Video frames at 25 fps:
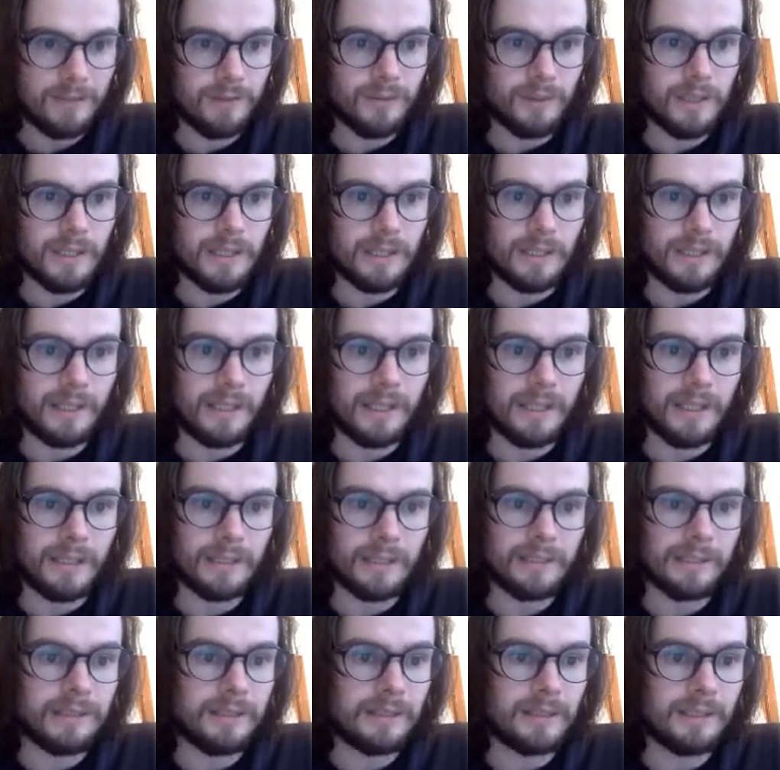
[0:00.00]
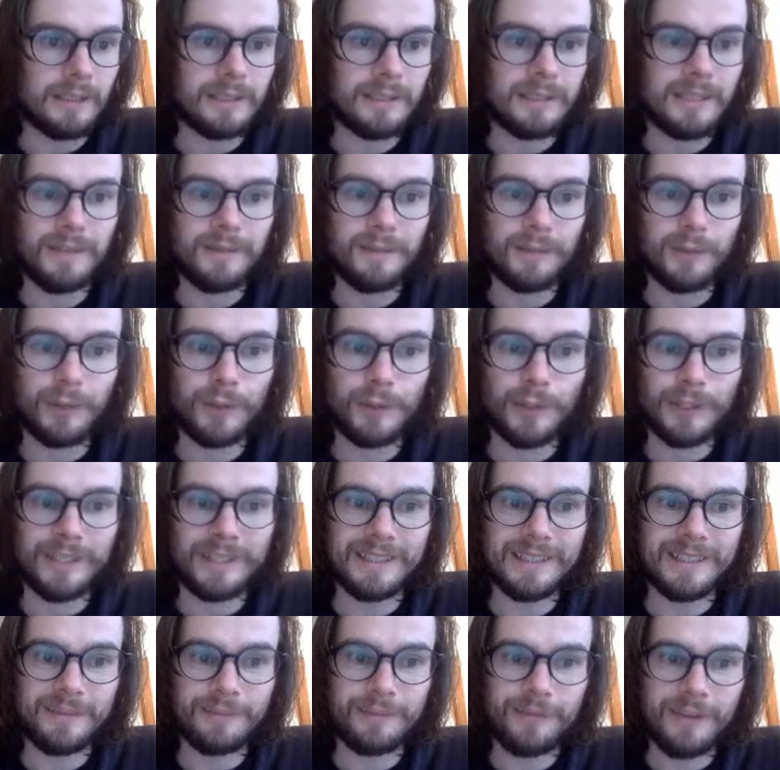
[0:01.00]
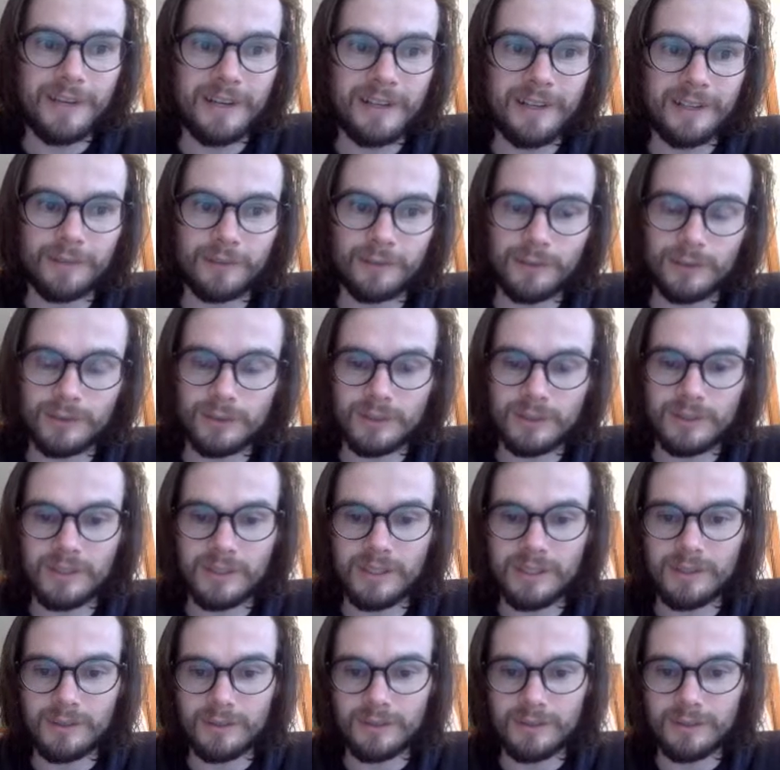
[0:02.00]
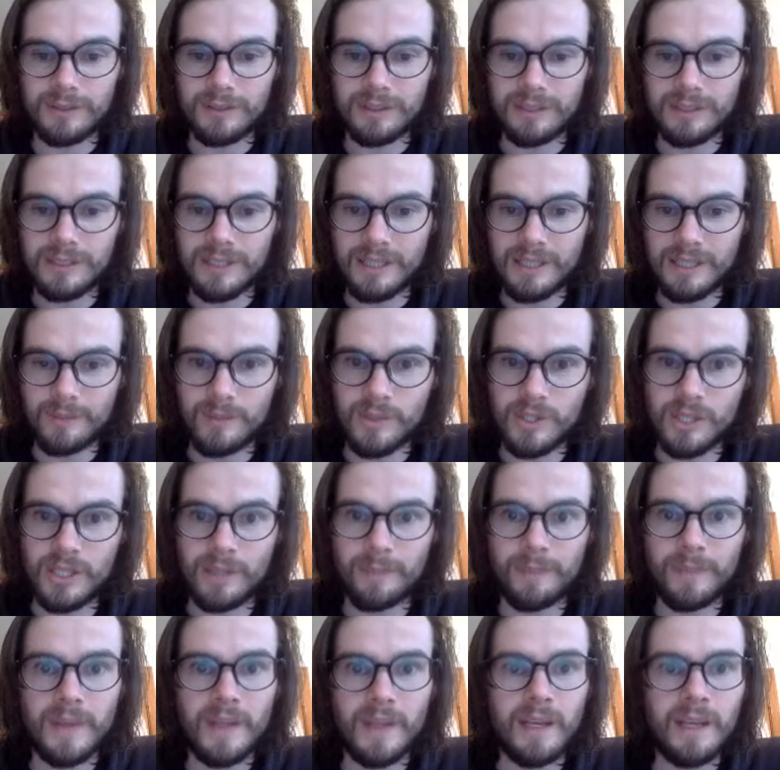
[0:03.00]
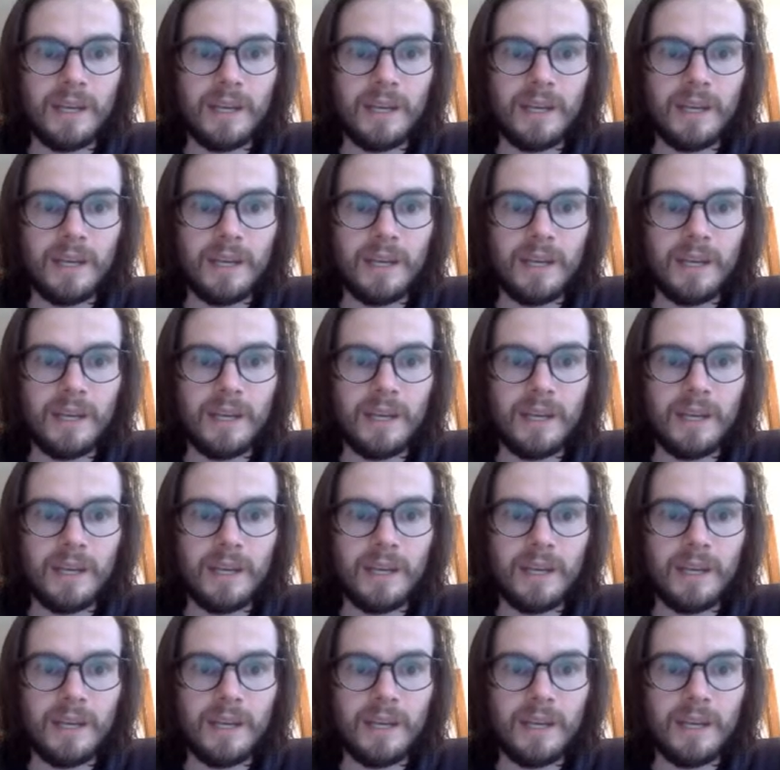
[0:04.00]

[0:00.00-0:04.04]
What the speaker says: right at the end, let's have a look at some variant rules. So these are all in the DMG.